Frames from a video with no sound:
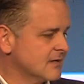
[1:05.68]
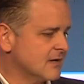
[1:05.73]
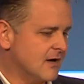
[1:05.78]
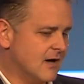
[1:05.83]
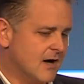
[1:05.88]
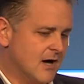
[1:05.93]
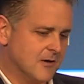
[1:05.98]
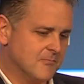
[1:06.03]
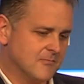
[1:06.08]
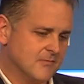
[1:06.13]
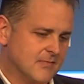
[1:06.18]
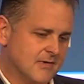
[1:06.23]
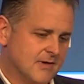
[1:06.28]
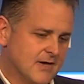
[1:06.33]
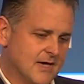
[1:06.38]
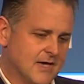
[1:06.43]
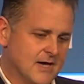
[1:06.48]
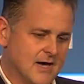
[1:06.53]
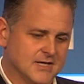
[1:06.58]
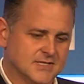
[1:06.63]

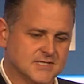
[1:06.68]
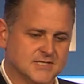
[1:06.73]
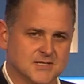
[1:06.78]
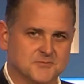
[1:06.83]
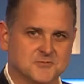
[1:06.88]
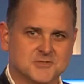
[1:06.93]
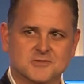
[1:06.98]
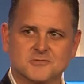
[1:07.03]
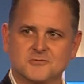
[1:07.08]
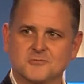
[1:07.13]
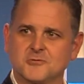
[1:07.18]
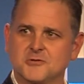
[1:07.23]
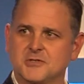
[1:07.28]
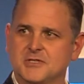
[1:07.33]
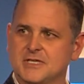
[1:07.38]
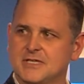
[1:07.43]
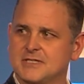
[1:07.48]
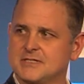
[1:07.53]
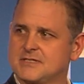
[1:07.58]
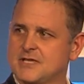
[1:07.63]
AI seems
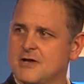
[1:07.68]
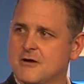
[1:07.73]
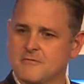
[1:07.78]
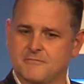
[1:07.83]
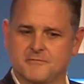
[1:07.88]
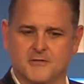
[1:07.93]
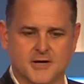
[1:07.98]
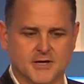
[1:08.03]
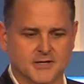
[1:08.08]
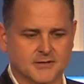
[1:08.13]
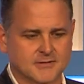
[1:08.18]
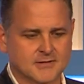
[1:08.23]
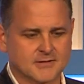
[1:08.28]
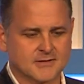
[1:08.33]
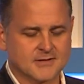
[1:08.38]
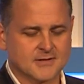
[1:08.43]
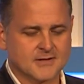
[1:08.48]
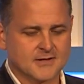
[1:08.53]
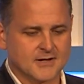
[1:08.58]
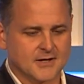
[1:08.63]
really terrifying.
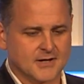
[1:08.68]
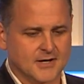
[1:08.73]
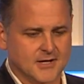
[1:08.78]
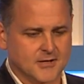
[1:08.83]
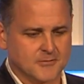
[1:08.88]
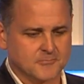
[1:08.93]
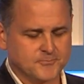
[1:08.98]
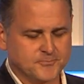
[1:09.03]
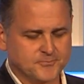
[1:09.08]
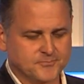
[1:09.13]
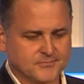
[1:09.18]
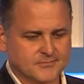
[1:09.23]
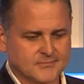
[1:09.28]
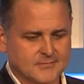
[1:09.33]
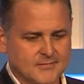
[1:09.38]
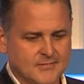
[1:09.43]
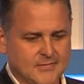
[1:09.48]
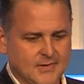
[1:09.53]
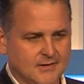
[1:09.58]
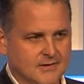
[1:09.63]

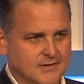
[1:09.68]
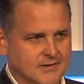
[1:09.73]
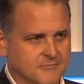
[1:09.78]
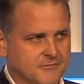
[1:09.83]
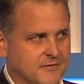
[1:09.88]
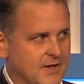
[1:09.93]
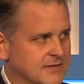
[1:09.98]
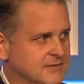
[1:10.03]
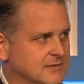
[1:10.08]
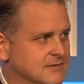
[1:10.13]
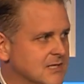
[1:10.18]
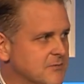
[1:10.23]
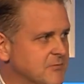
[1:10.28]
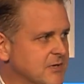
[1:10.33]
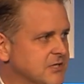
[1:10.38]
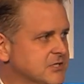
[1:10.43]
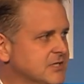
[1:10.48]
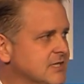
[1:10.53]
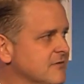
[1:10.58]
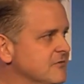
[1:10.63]
In fact, let
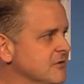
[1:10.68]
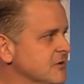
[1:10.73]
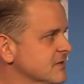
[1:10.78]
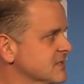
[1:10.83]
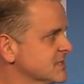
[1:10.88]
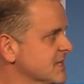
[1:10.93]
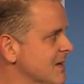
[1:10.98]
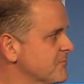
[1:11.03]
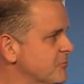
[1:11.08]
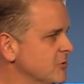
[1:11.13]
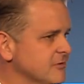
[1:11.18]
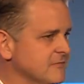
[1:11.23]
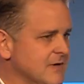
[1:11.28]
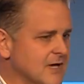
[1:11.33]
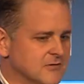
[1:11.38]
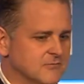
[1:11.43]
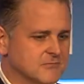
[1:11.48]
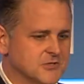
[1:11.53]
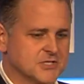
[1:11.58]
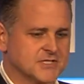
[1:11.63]
me give you an example of
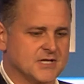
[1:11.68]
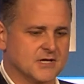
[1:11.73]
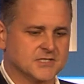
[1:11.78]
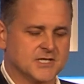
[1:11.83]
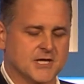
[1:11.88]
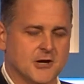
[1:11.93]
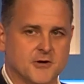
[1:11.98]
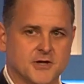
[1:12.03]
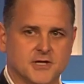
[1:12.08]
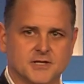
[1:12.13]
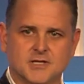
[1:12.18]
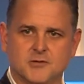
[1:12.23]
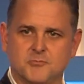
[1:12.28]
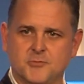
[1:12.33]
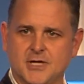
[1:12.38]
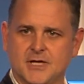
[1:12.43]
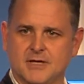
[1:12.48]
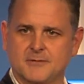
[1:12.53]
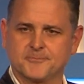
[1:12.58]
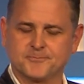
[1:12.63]
how scary it can
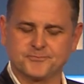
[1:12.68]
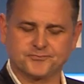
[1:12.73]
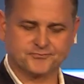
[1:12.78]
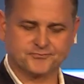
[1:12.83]
be.